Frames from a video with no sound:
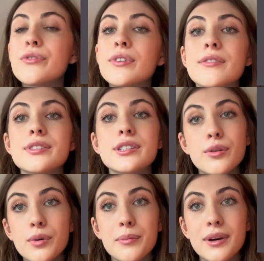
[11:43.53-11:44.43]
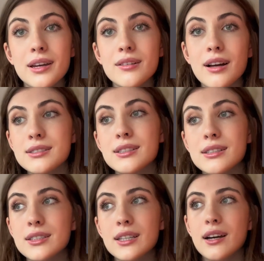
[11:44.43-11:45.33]
for every single one of my
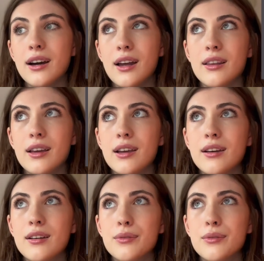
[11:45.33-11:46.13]
classes that kind of like